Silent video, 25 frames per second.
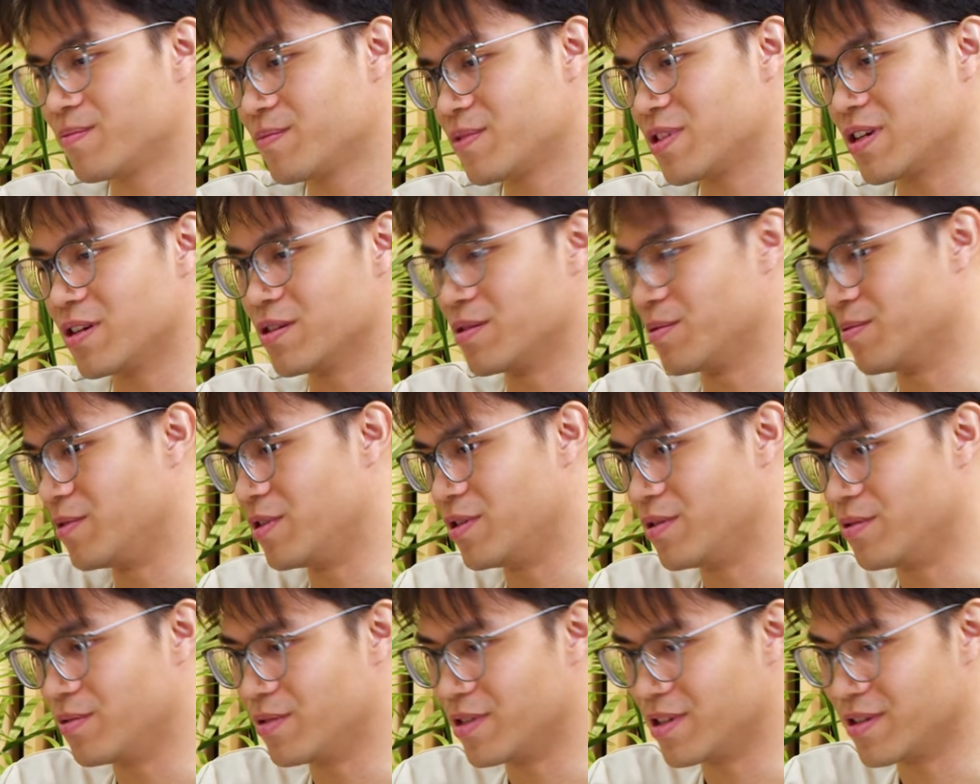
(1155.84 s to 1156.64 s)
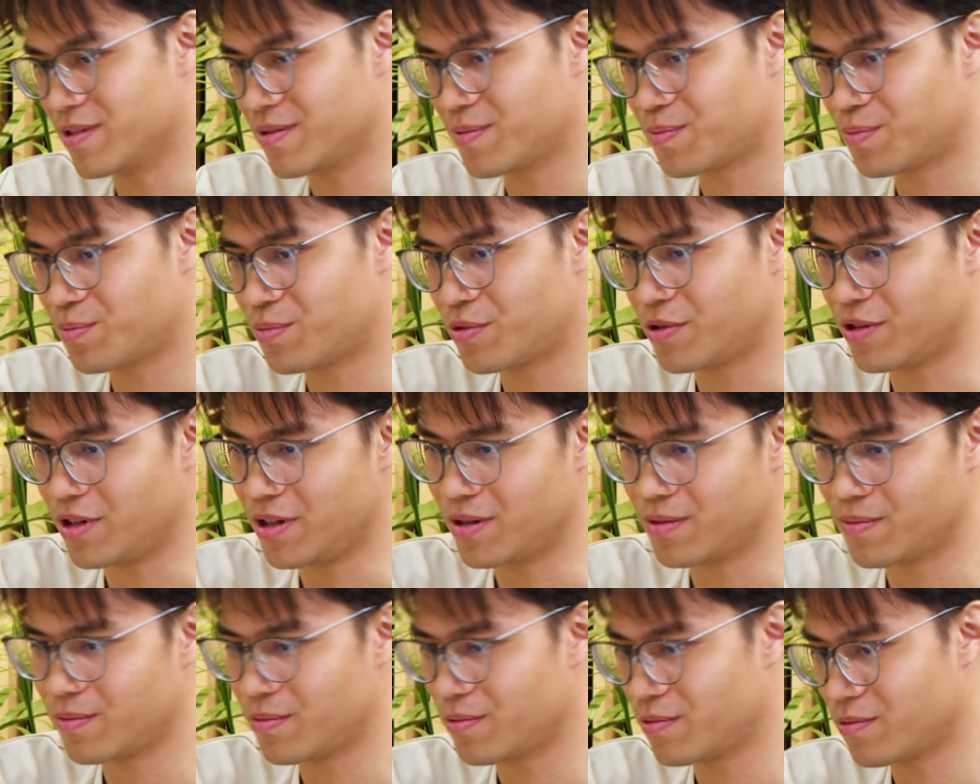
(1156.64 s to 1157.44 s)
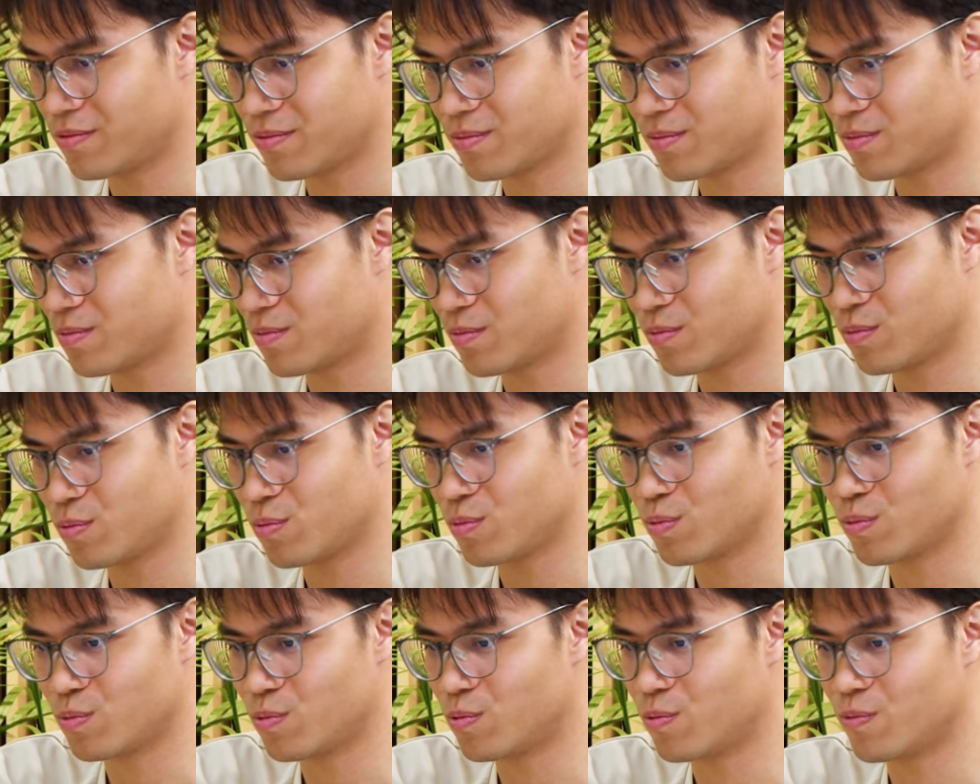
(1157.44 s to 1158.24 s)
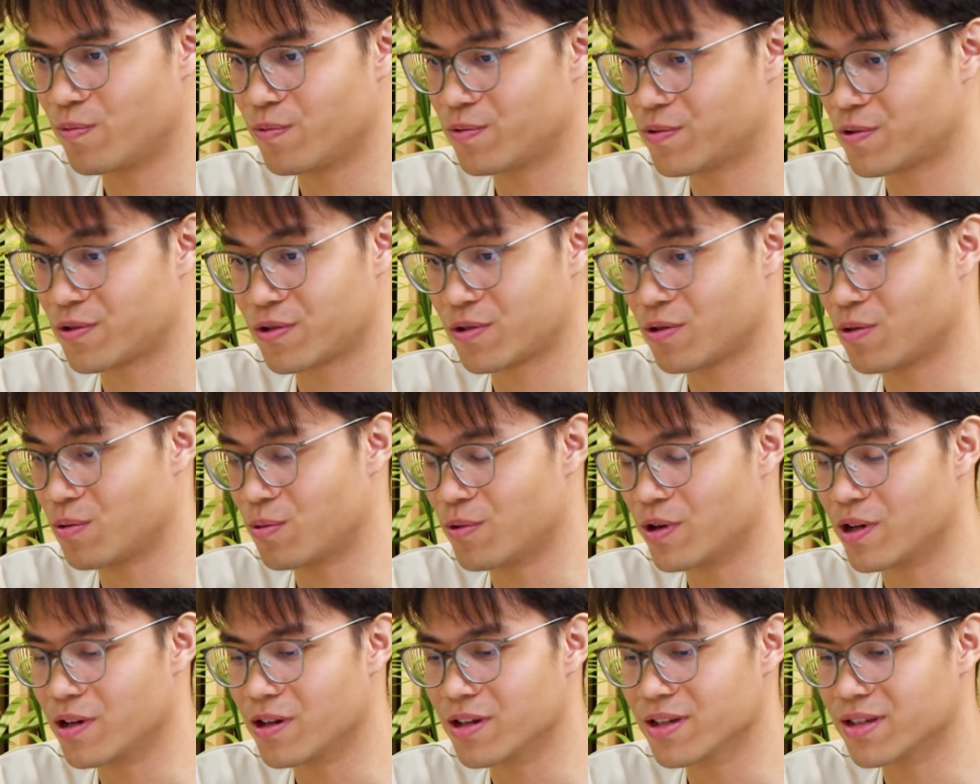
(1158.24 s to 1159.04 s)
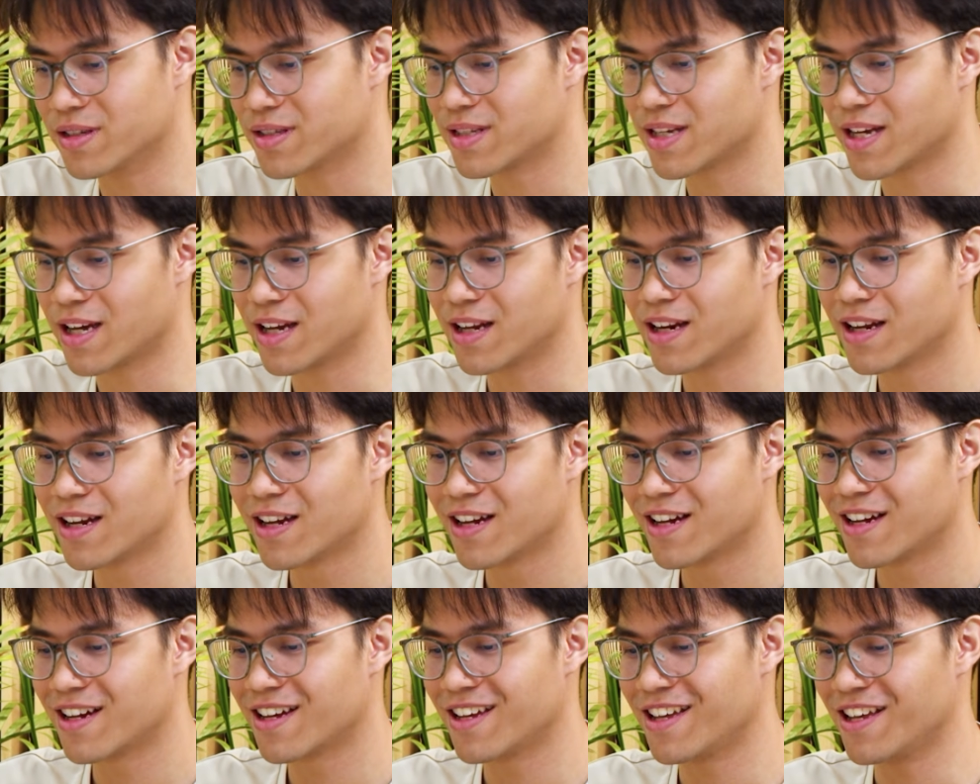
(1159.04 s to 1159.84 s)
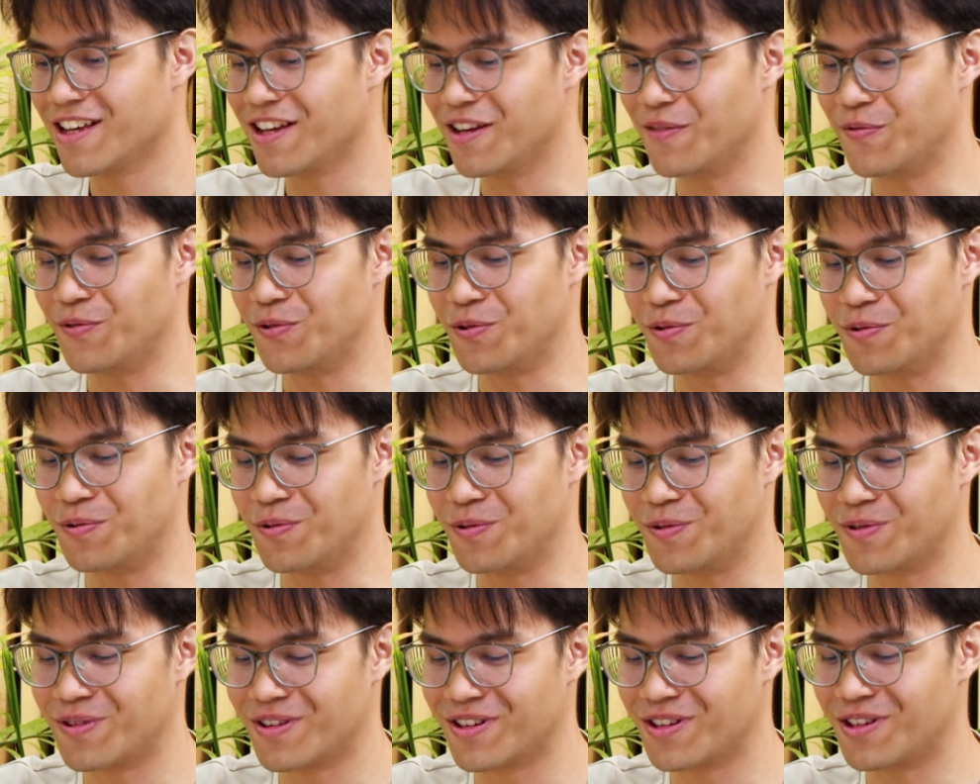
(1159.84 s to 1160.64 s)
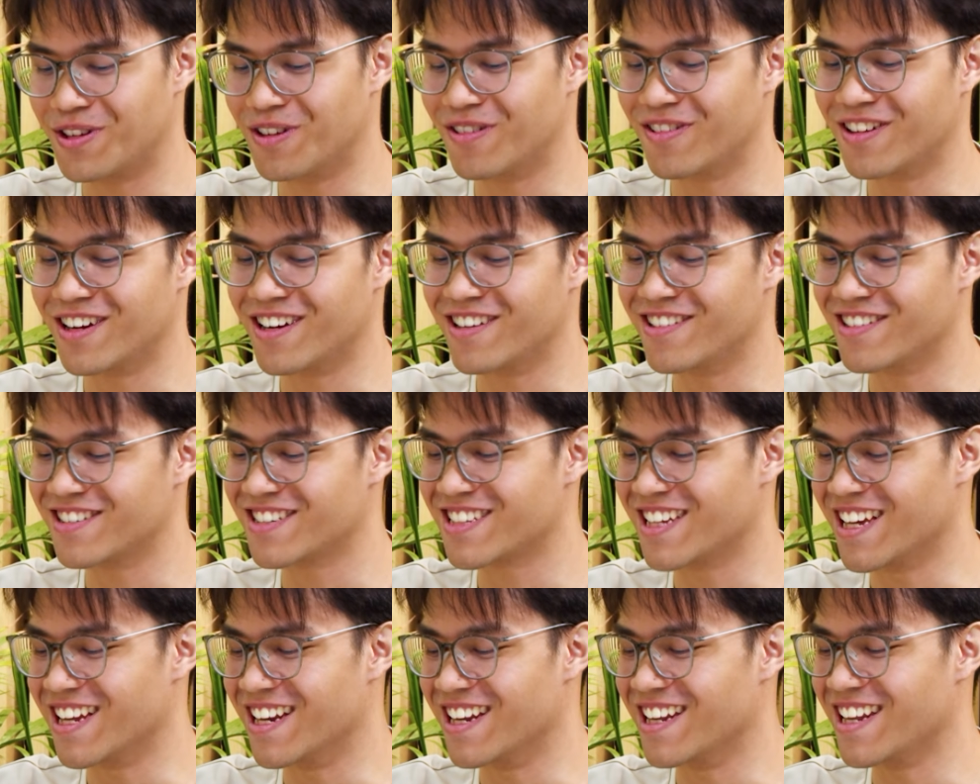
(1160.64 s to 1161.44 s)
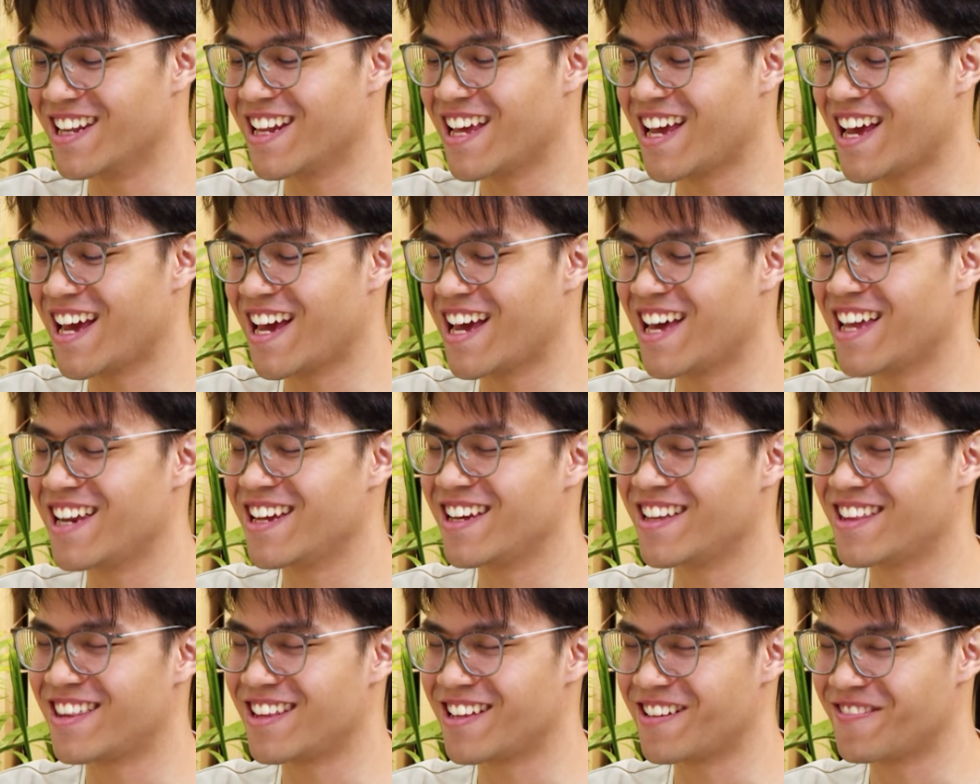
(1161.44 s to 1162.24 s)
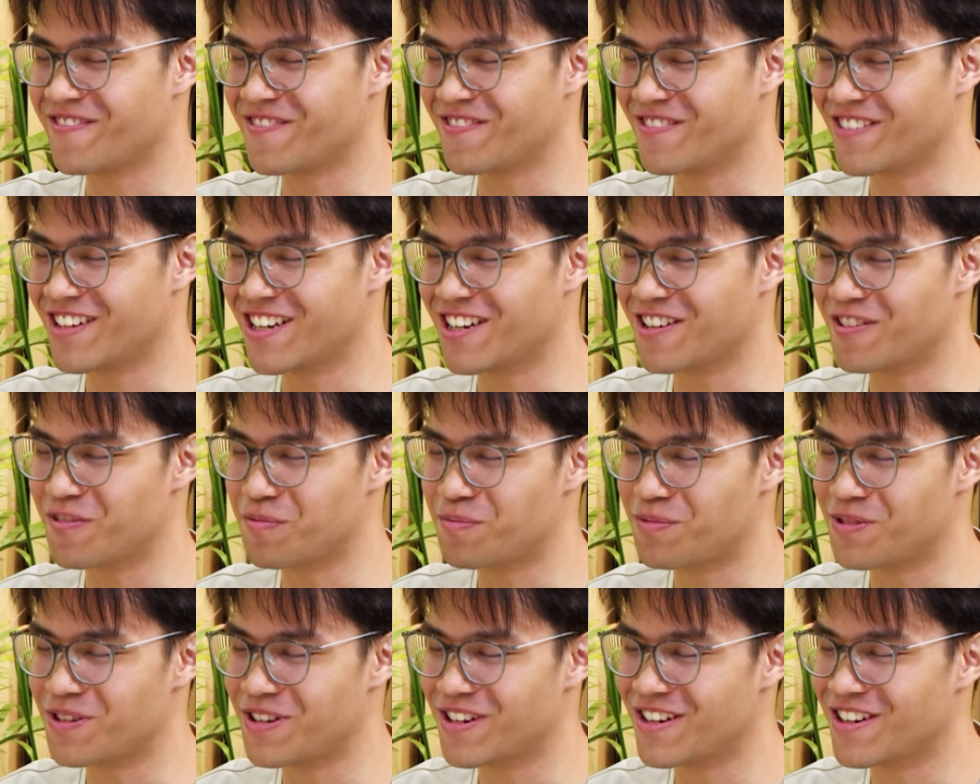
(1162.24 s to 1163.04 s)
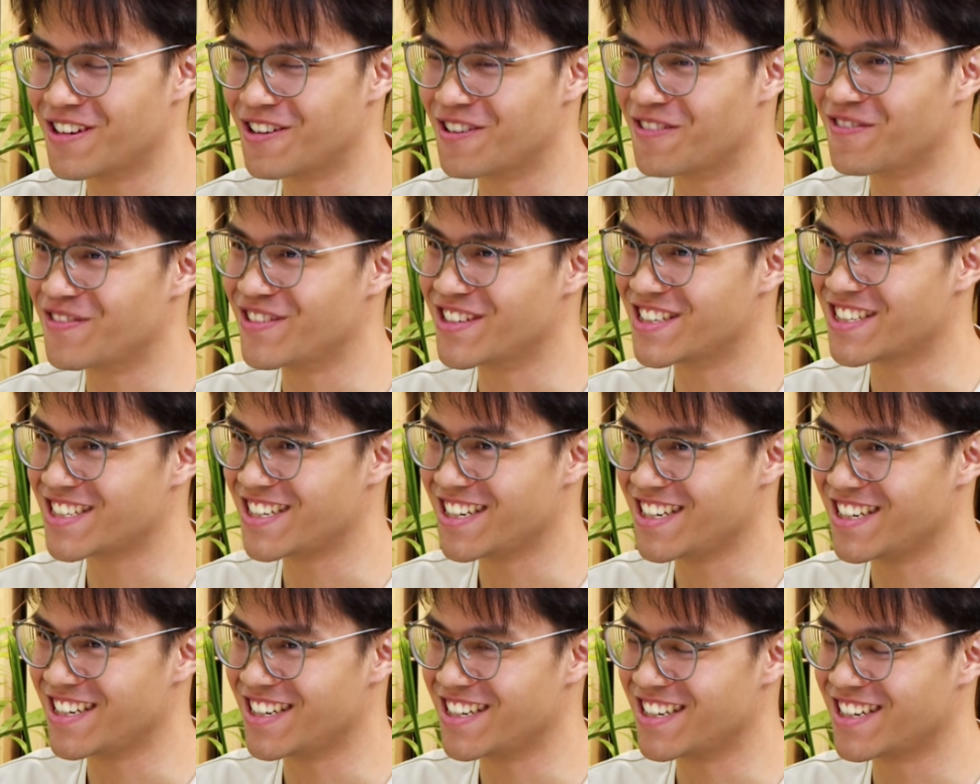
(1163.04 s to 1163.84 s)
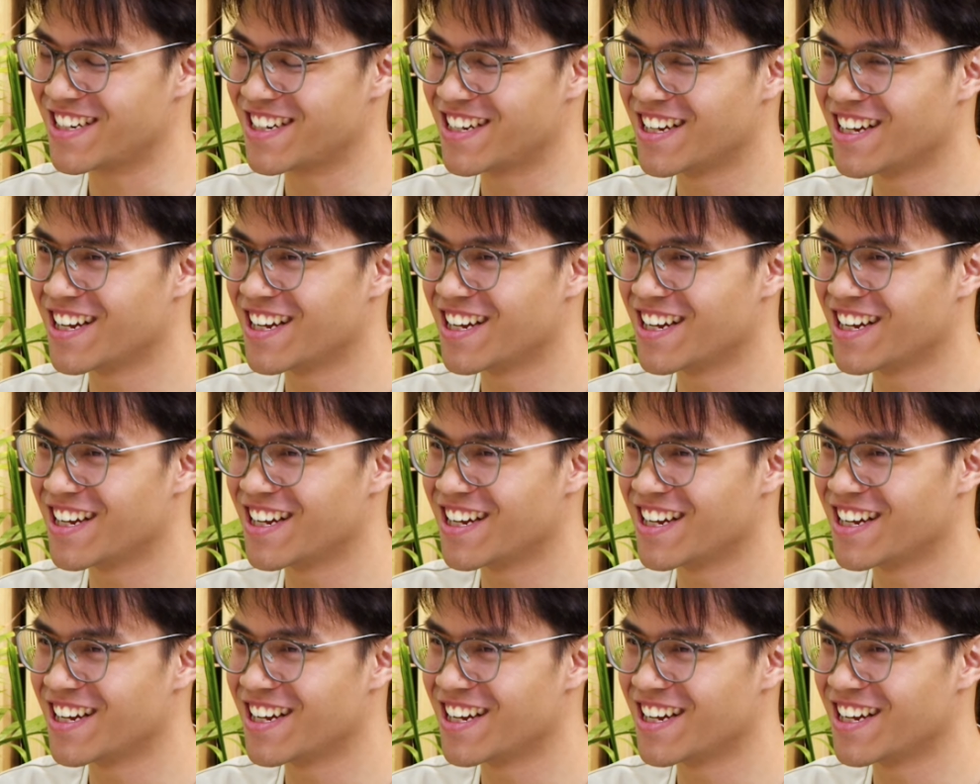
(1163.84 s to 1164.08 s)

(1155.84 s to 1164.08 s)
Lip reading: Sasurindu has put it so well is that if you don't understand anything from the output, obviously